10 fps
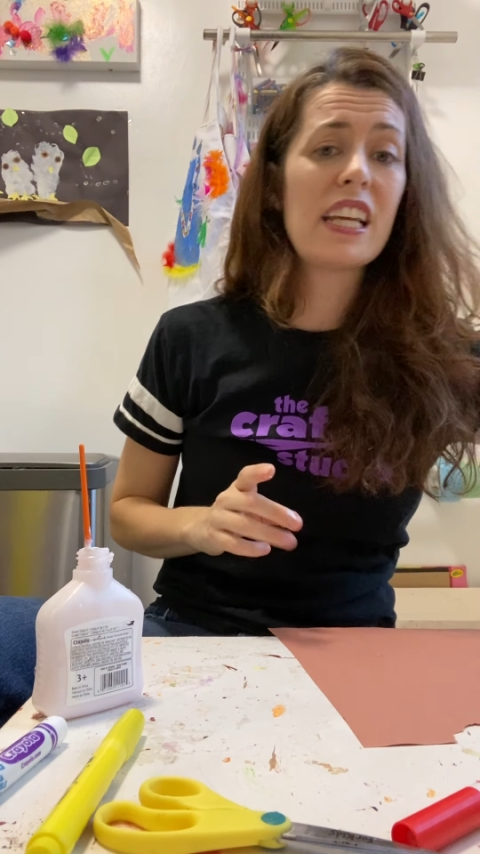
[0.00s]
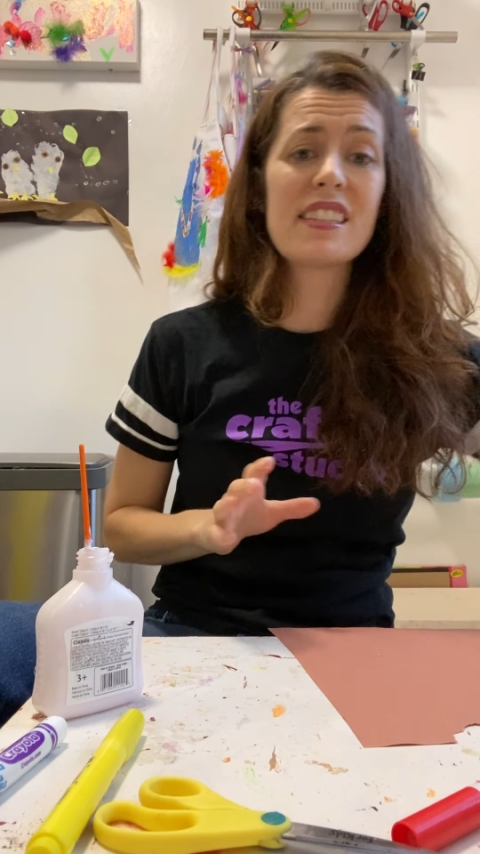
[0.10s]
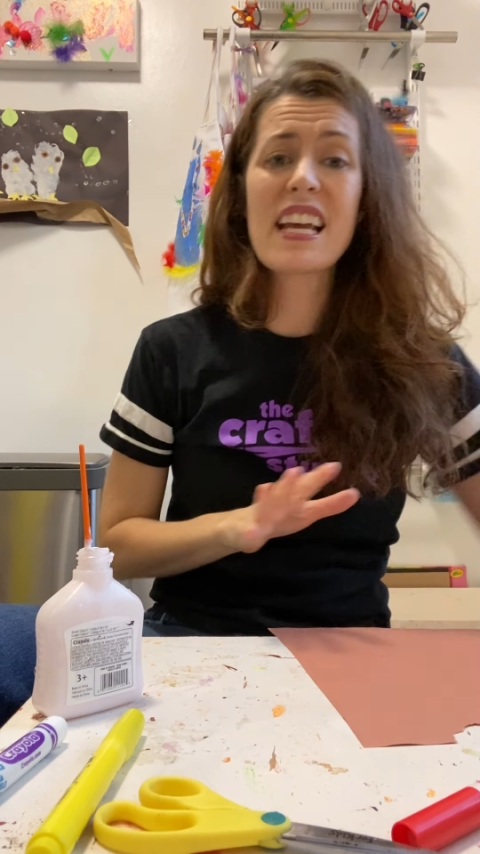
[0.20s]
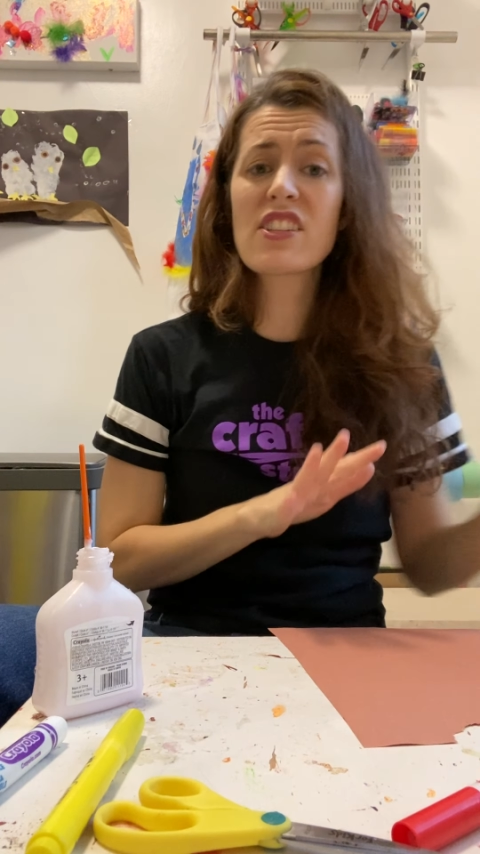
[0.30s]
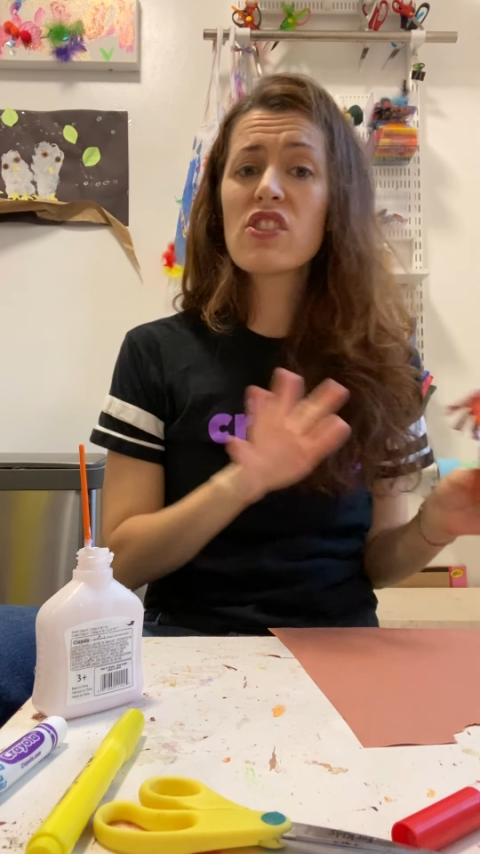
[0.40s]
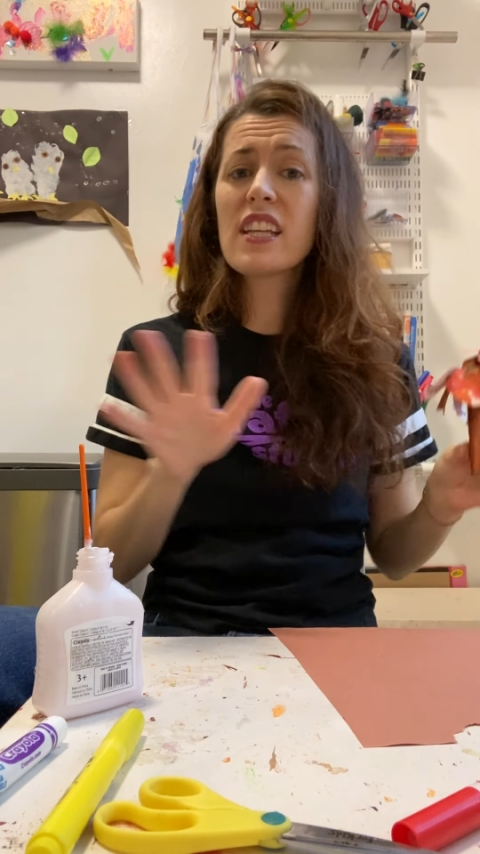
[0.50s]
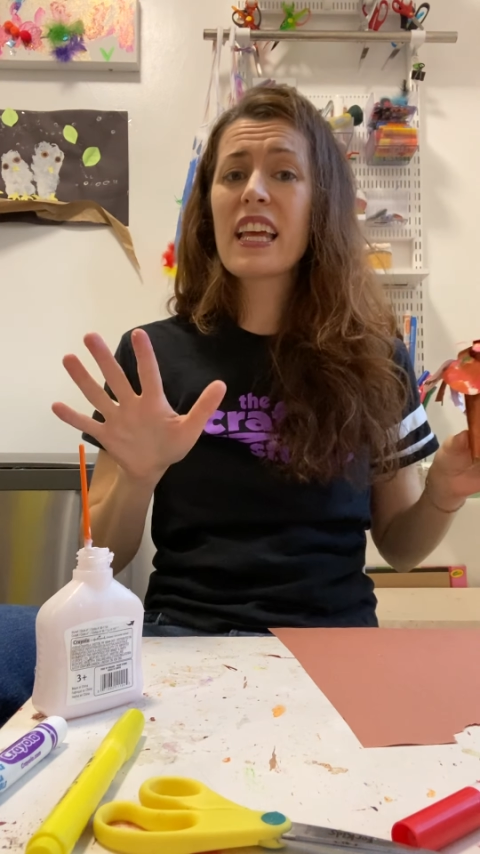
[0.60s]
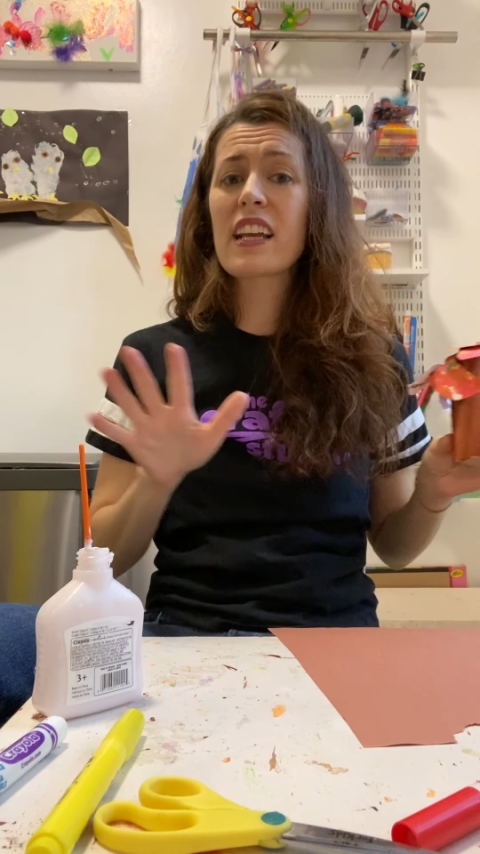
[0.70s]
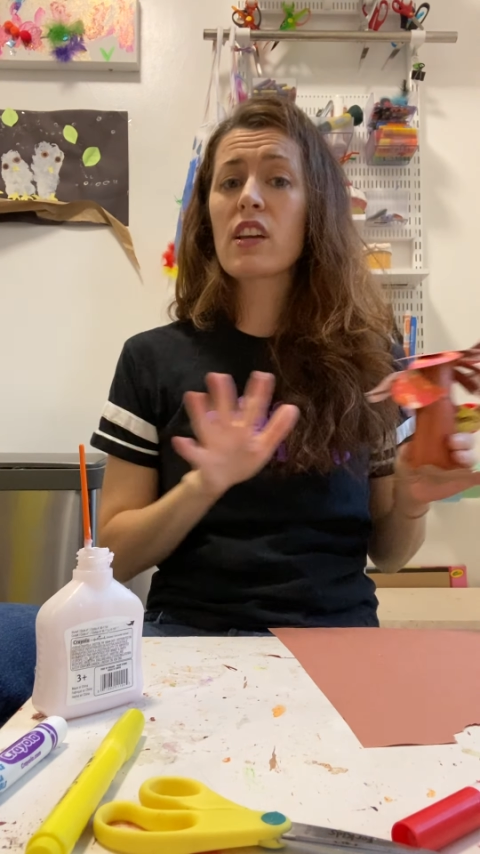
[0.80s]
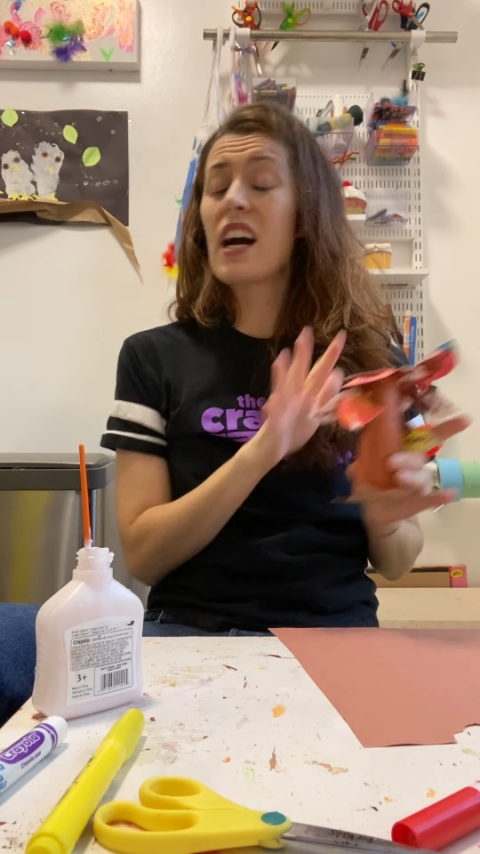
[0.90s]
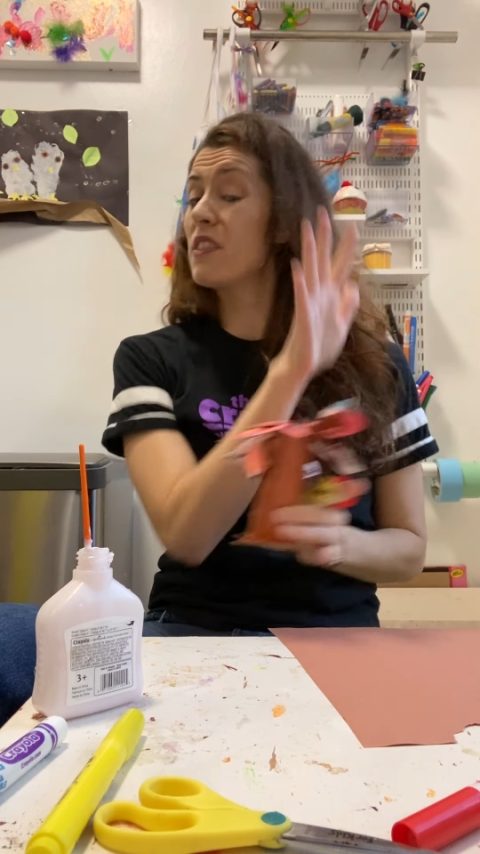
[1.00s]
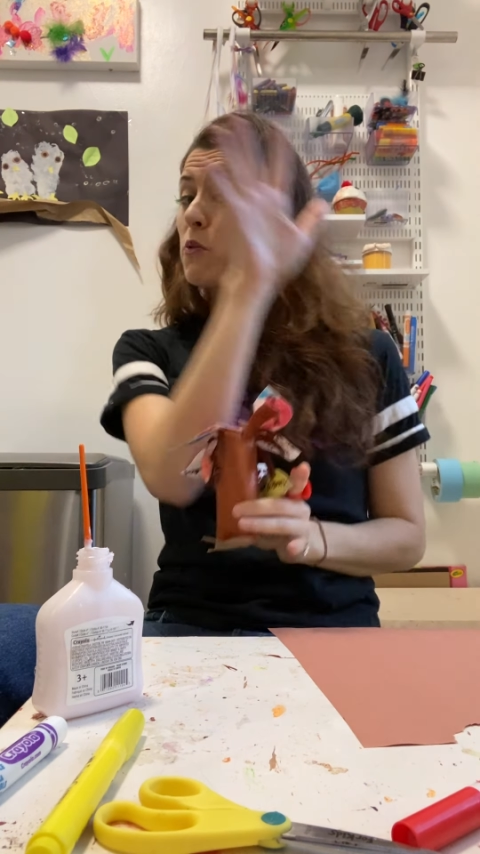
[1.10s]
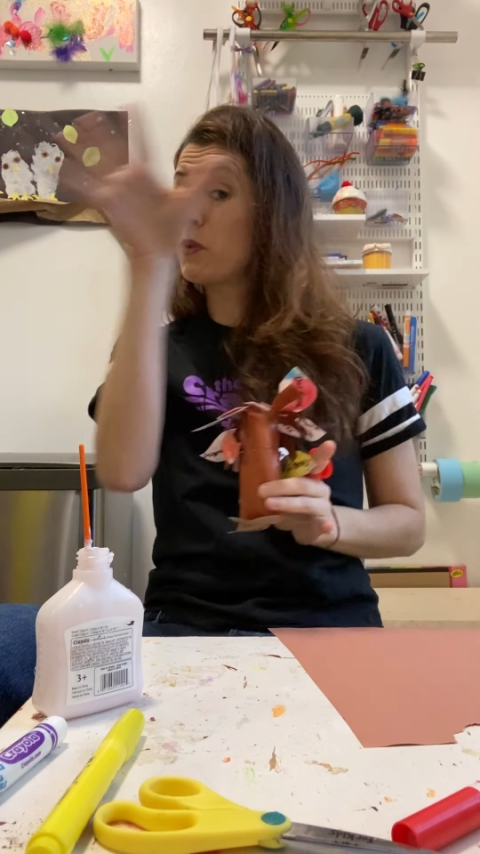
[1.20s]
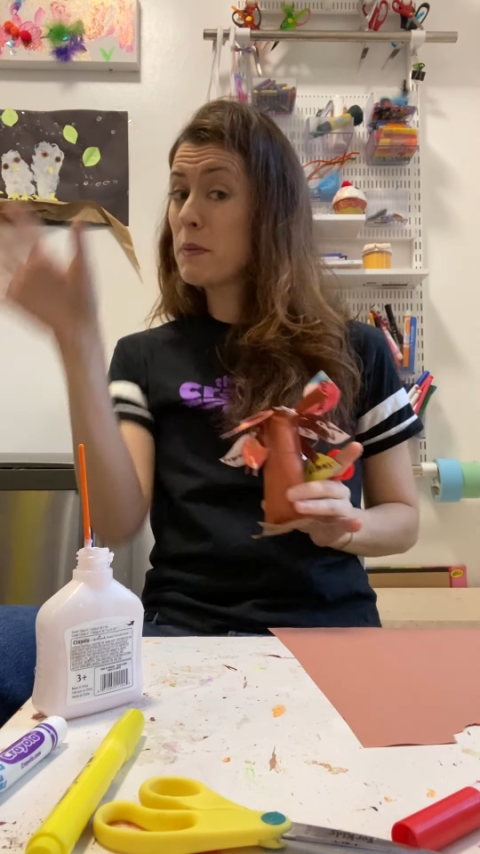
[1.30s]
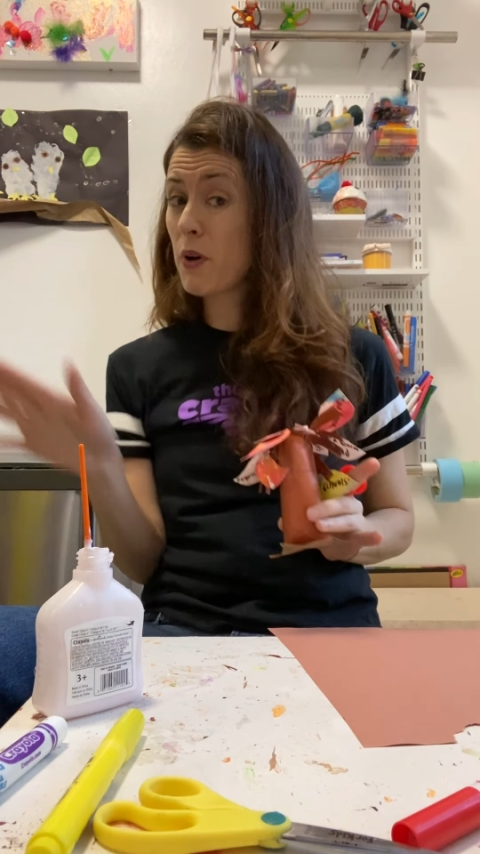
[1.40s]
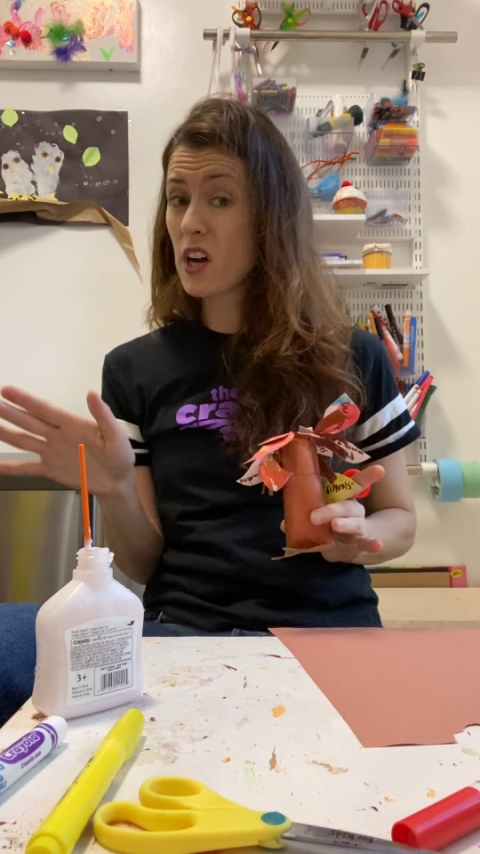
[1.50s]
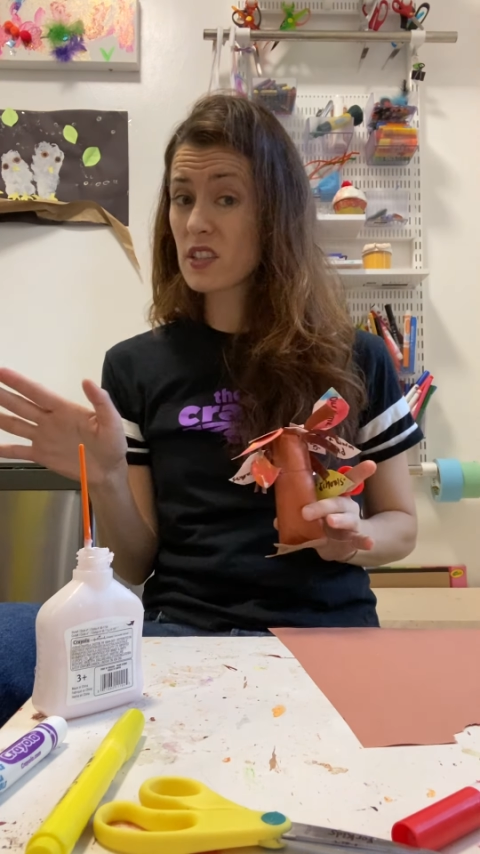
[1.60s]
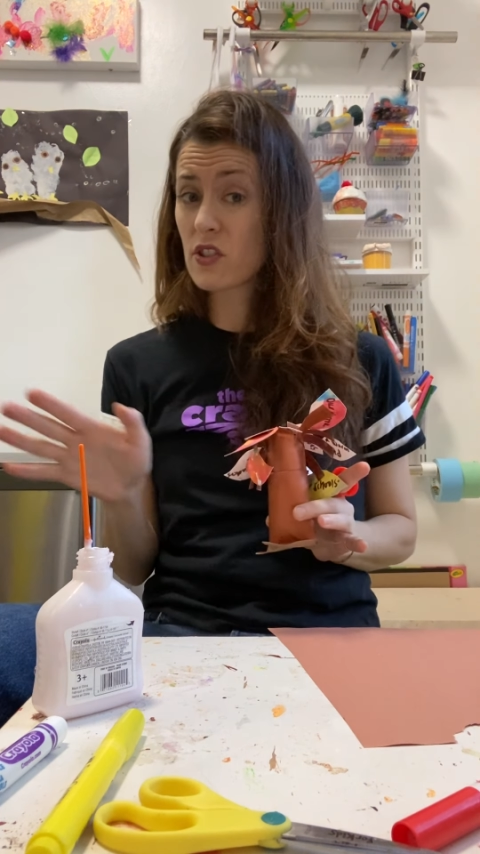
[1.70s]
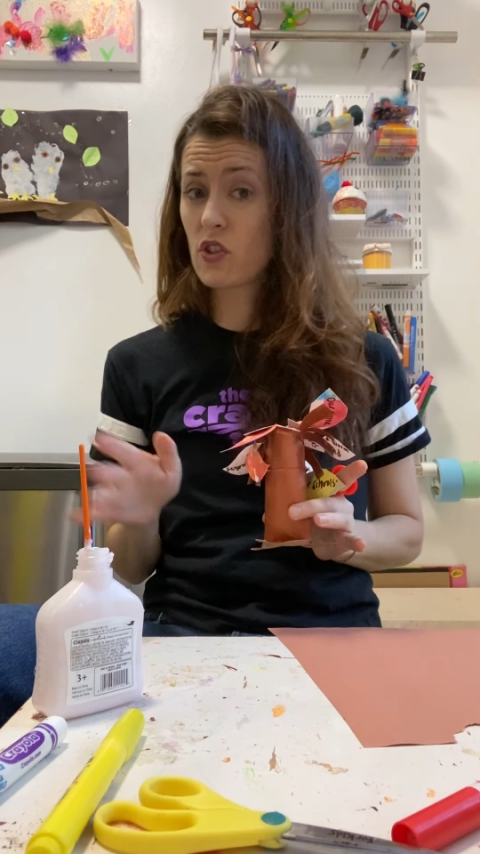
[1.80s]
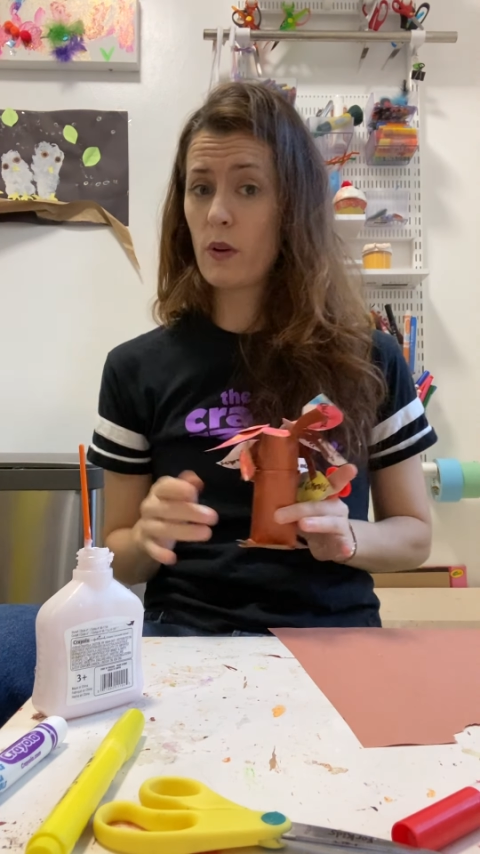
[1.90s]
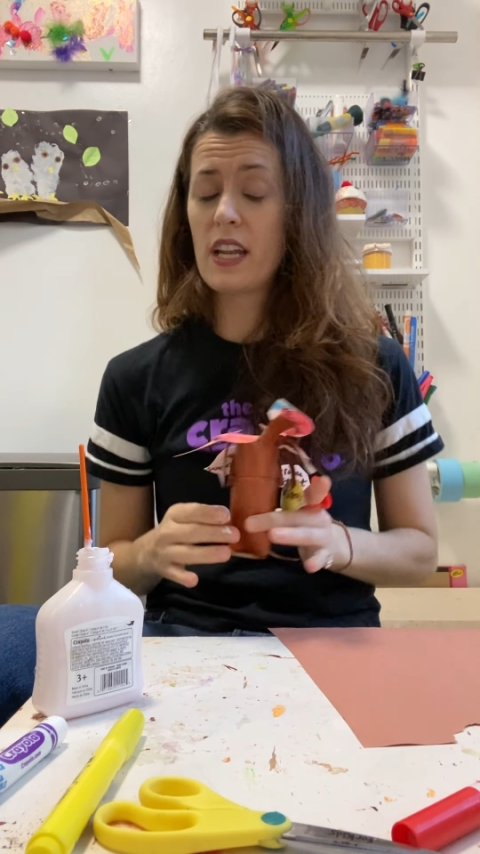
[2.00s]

It's actually like got 3 parts to it.